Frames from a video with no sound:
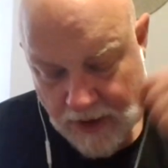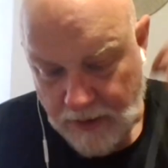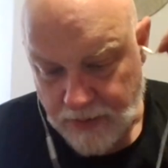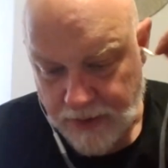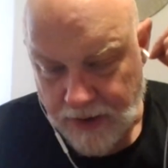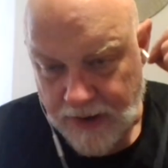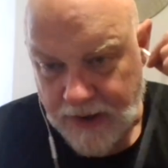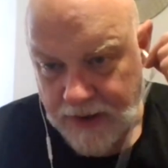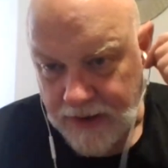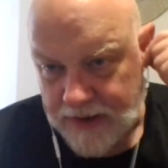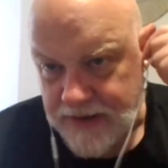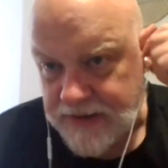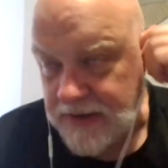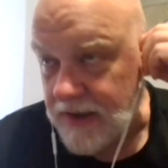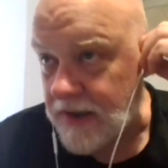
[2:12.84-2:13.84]
plugging
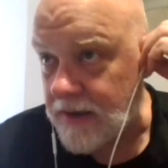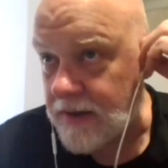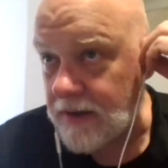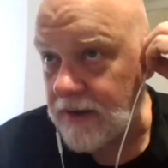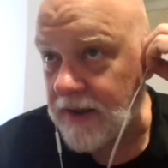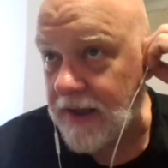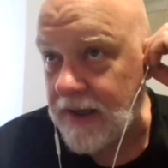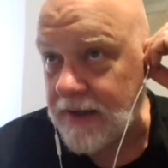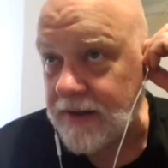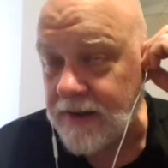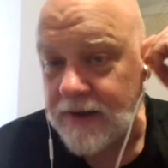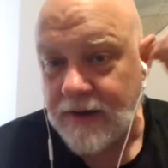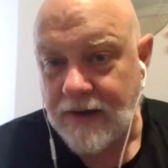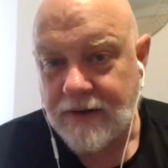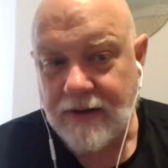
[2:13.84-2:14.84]
these in, laying
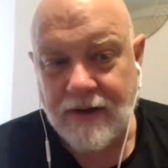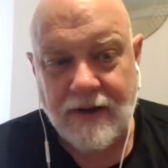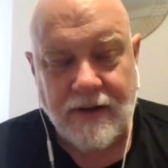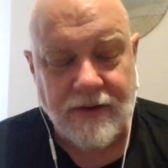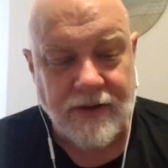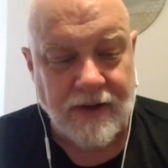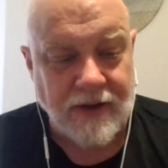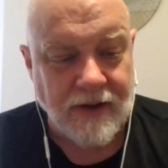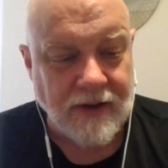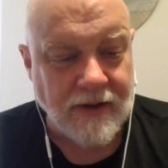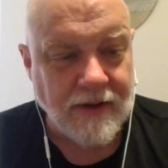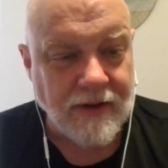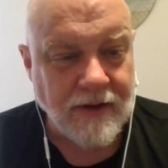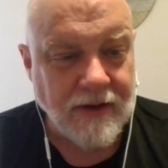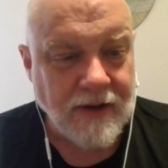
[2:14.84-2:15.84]
the
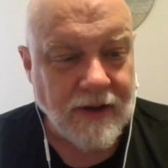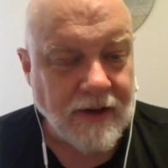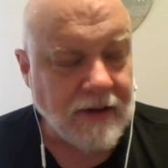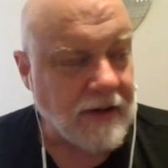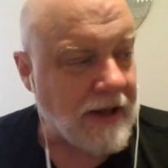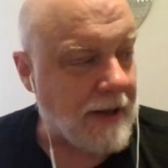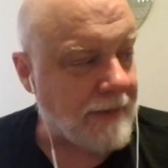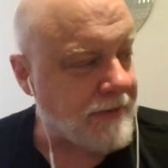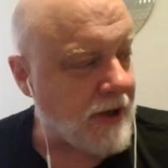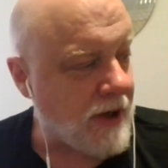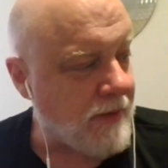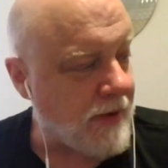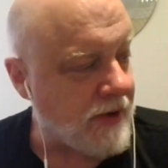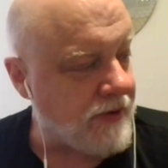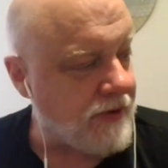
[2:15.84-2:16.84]

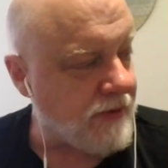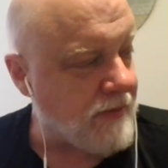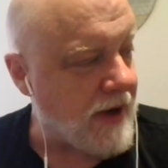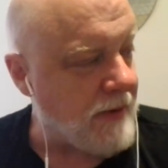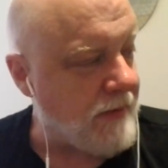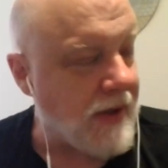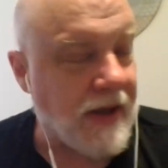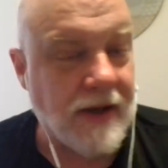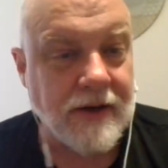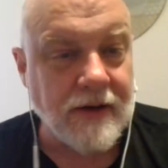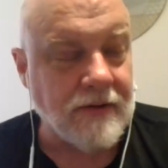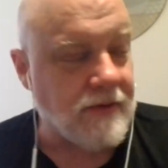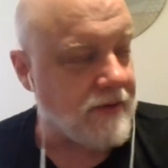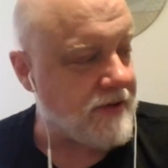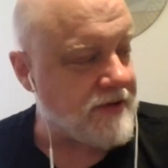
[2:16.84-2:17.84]
laptop under my bed,
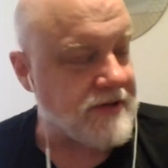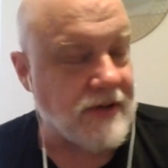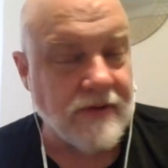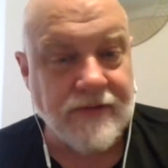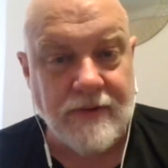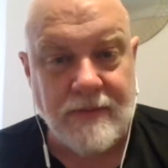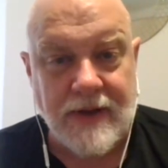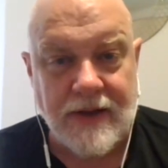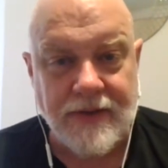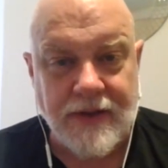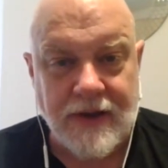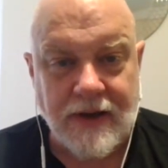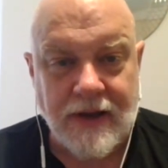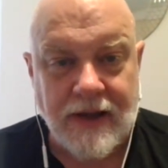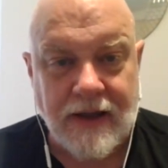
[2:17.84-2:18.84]
under the sofa bed
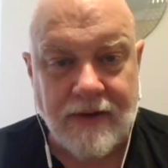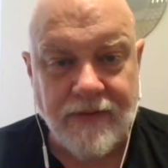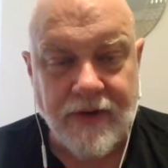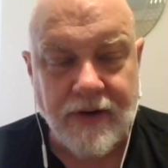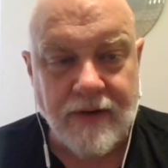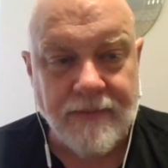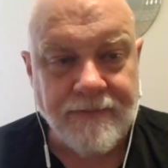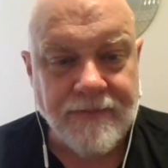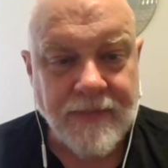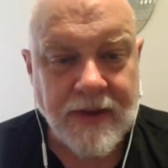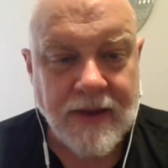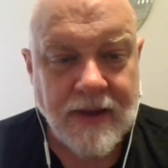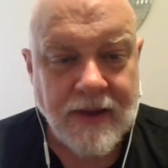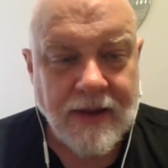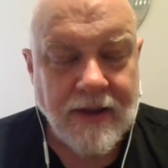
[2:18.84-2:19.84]
thing I have here,
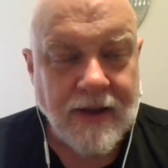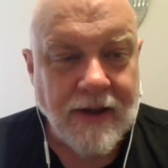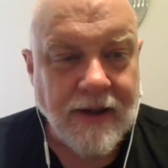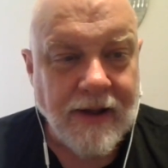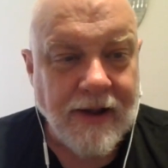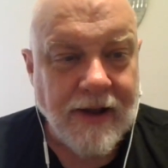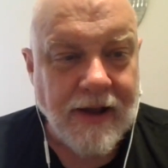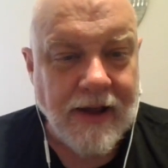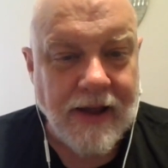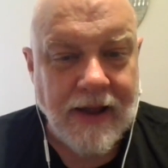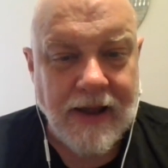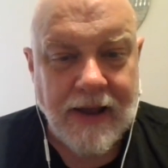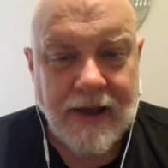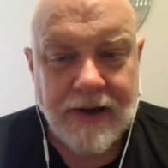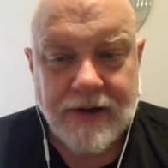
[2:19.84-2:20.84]

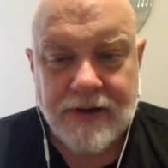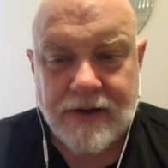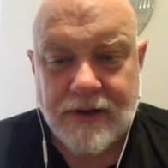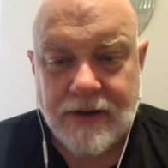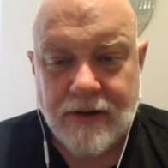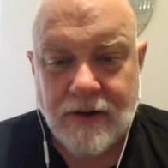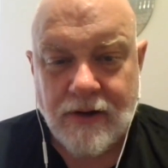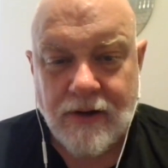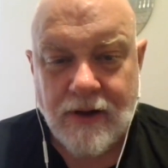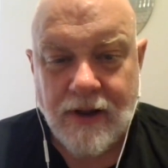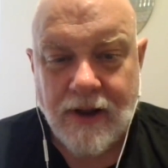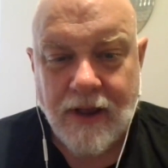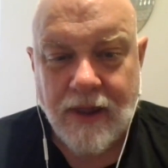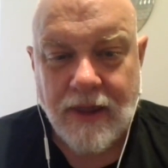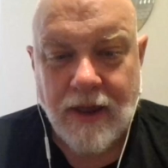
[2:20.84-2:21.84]
and
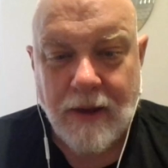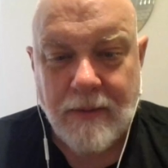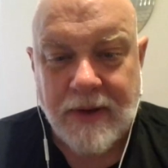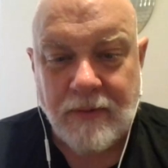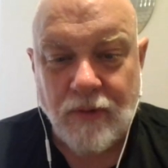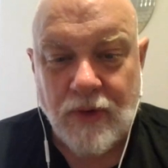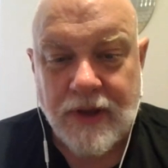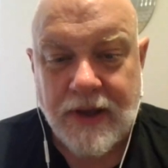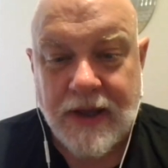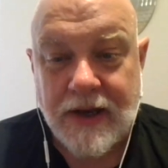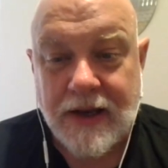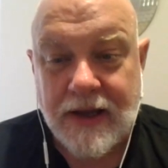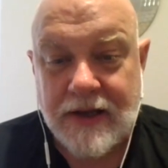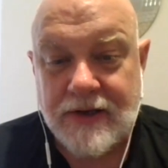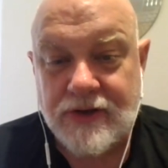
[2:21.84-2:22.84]
I've been really
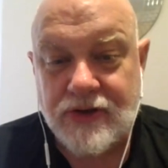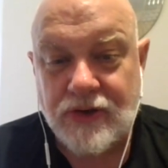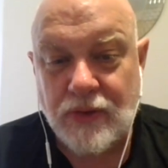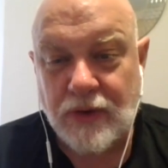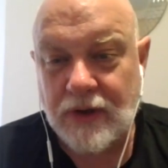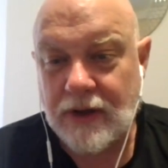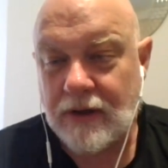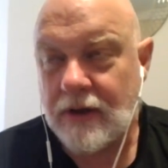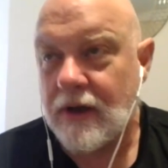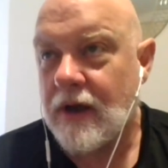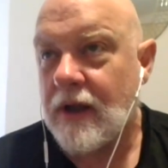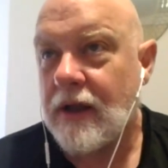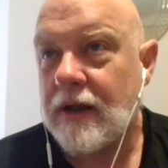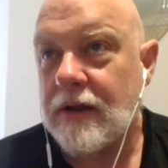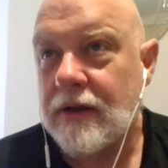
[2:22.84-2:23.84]
getting into
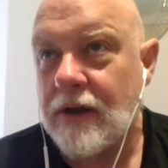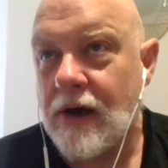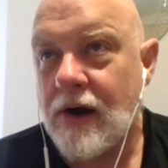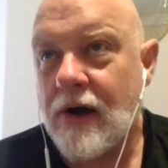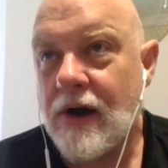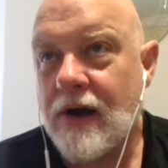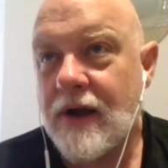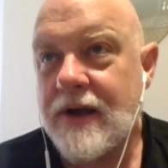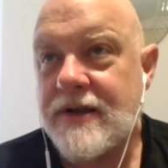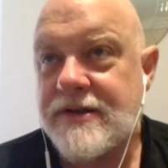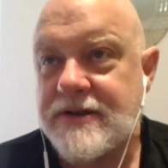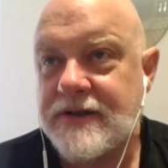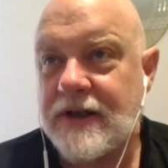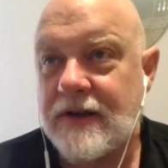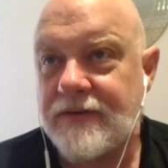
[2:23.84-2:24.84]
long
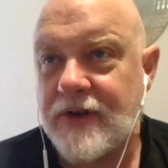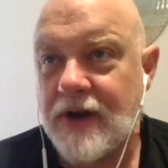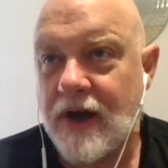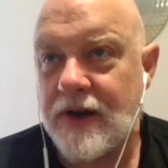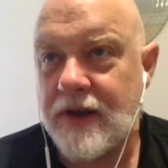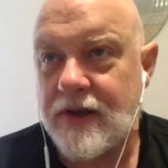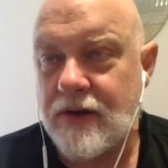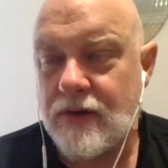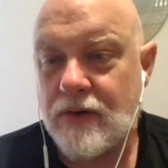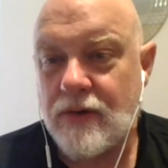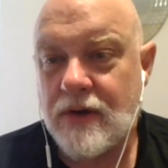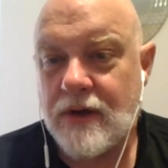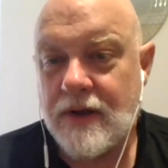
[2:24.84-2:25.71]
Steve Donahue